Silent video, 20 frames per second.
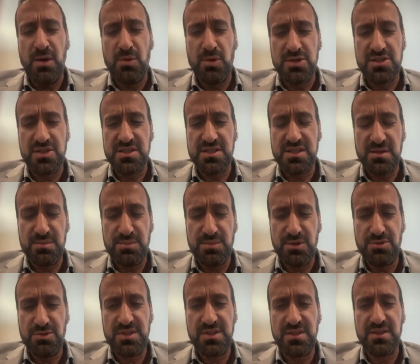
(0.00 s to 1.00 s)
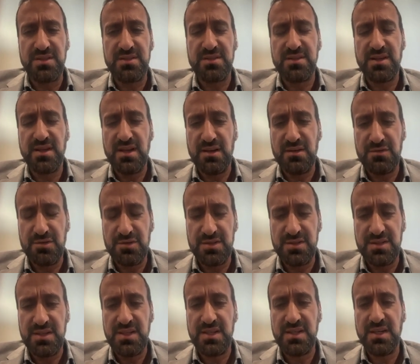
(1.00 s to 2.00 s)
which is important for
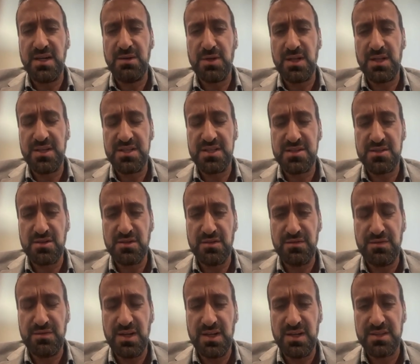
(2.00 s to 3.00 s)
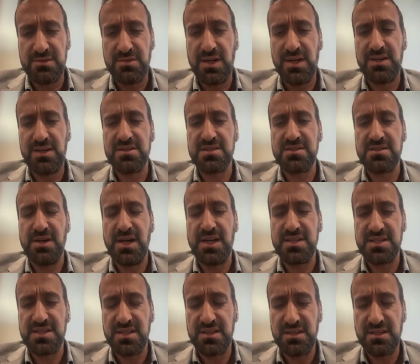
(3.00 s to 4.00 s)
the release of
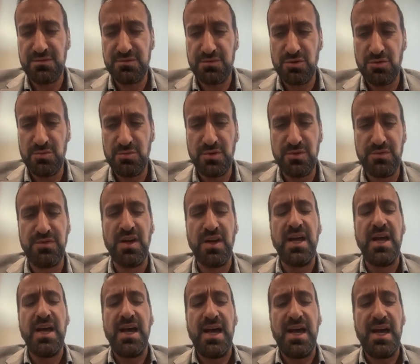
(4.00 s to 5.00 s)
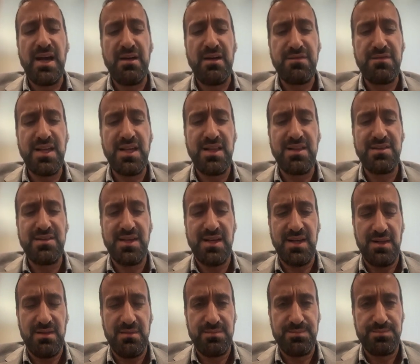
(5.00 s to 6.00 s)
triglycerides in the form of VLDL.